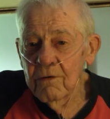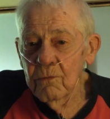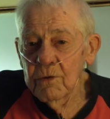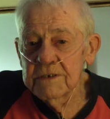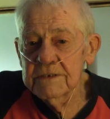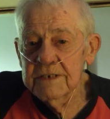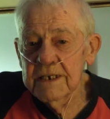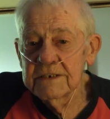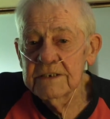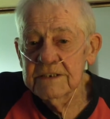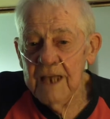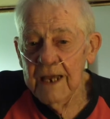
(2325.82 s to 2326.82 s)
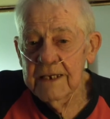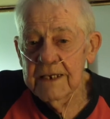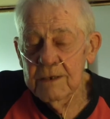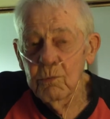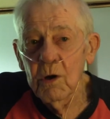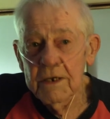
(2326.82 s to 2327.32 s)
we just, he decided
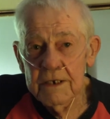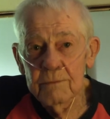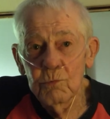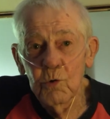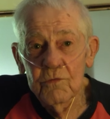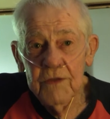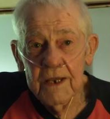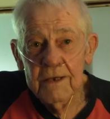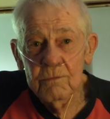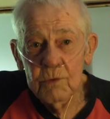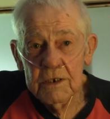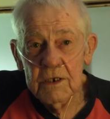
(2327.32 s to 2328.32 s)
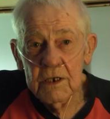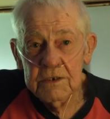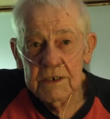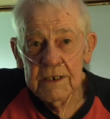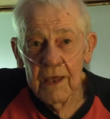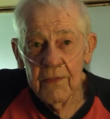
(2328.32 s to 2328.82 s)
he wanted to move in, and we got
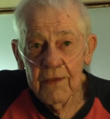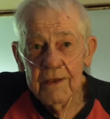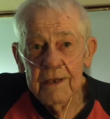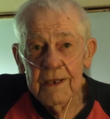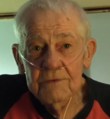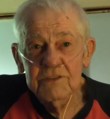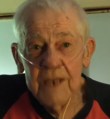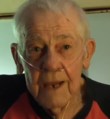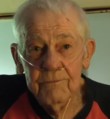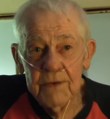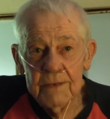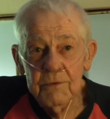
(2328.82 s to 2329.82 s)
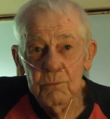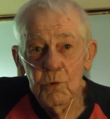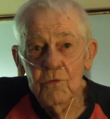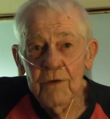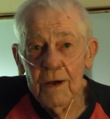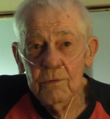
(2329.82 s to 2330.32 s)
together. It was time for him to
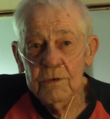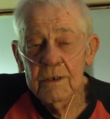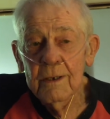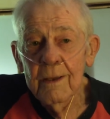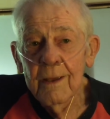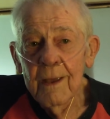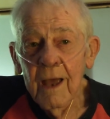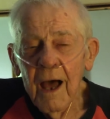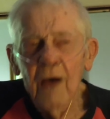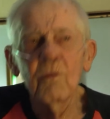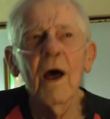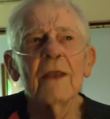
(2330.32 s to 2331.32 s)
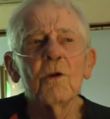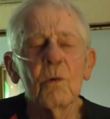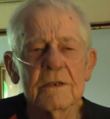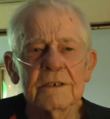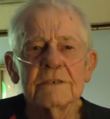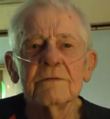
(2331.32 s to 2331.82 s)
move out. I, I
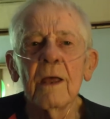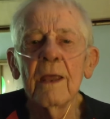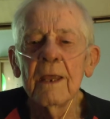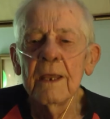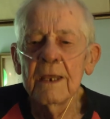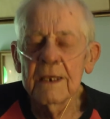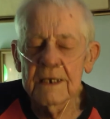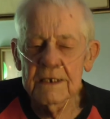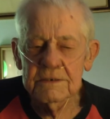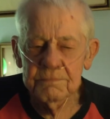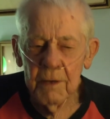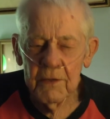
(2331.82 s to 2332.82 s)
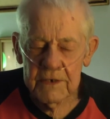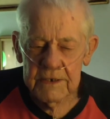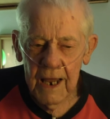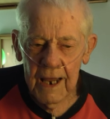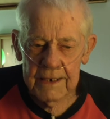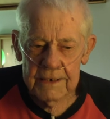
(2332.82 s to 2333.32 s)
know it's his, his mother
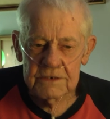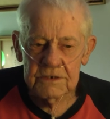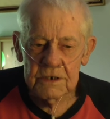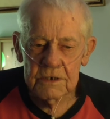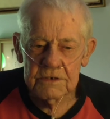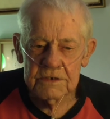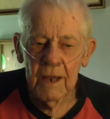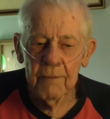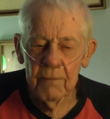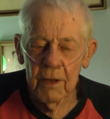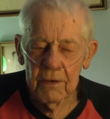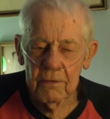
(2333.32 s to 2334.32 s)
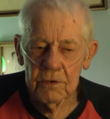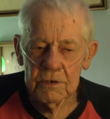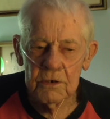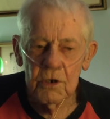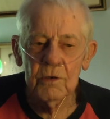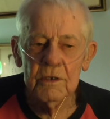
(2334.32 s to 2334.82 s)
died. His stepmother
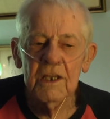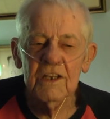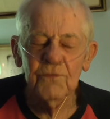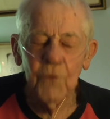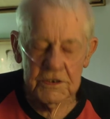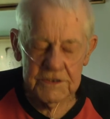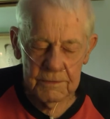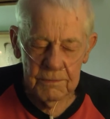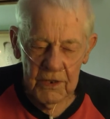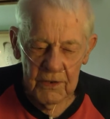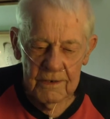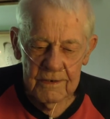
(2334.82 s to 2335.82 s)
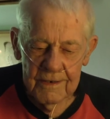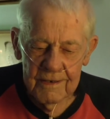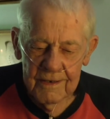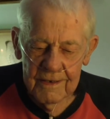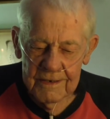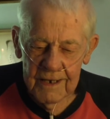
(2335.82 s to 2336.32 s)
was, no, his foster mother.
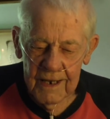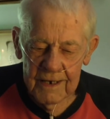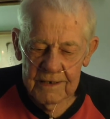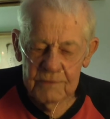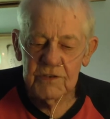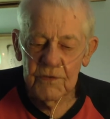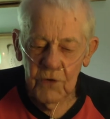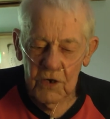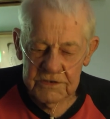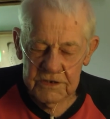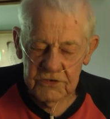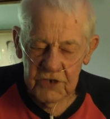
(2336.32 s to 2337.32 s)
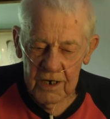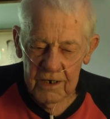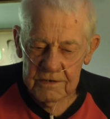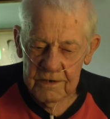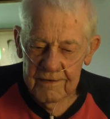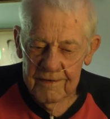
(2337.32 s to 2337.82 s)
Died. He was a foster
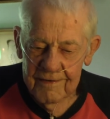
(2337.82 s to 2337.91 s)
child.